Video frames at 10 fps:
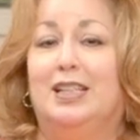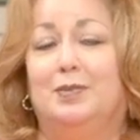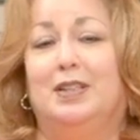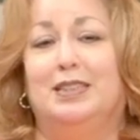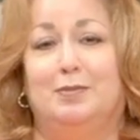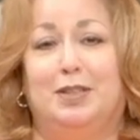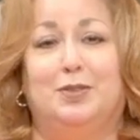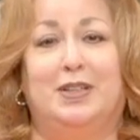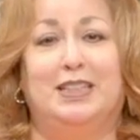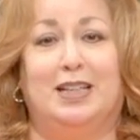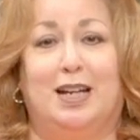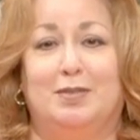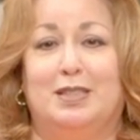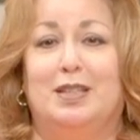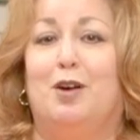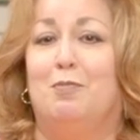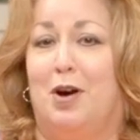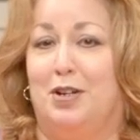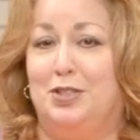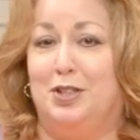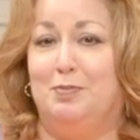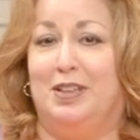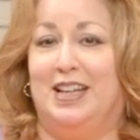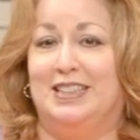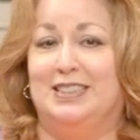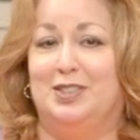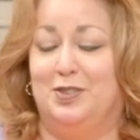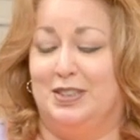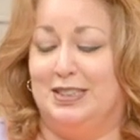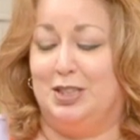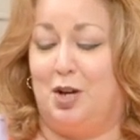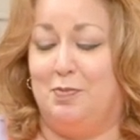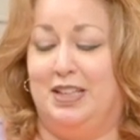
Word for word: as well as in between times. Monitor your plants so you can stop